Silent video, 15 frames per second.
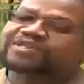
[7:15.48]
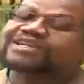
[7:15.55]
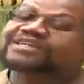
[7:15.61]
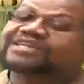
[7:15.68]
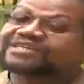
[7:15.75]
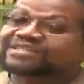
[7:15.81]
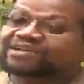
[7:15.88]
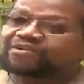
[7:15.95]

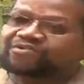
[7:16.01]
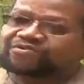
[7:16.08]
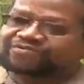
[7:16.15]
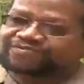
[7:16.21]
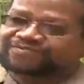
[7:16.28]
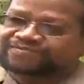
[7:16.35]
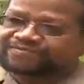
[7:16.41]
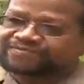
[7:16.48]
Ten years ago,
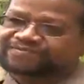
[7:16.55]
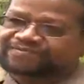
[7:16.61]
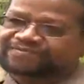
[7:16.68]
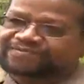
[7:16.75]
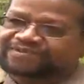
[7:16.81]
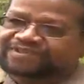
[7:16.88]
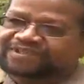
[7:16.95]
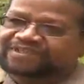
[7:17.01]

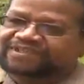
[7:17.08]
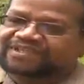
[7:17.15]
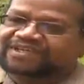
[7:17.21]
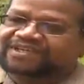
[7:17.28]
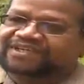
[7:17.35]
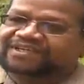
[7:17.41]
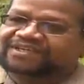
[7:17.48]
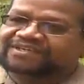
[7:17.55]
in
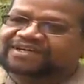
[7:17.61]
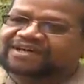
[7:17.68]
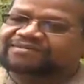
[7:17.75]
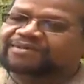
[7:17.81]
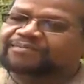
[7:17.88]
uh,